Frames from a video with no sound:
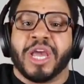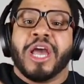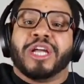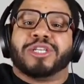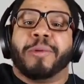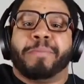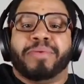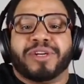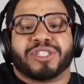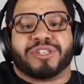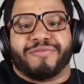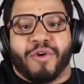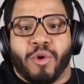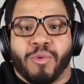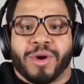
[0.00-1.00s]
to push
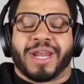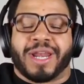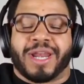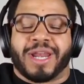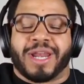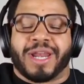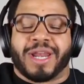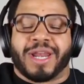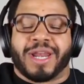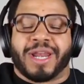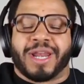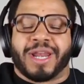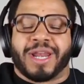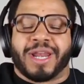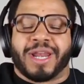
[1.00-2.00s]
forward, as they
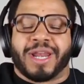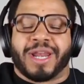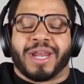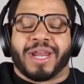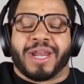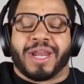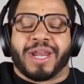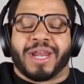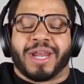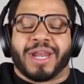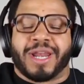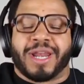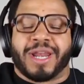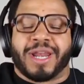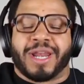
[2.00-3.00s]
continued to walk
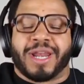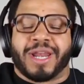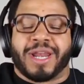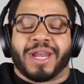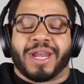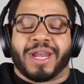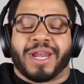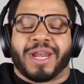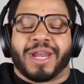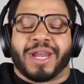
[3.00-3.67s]
in their journey,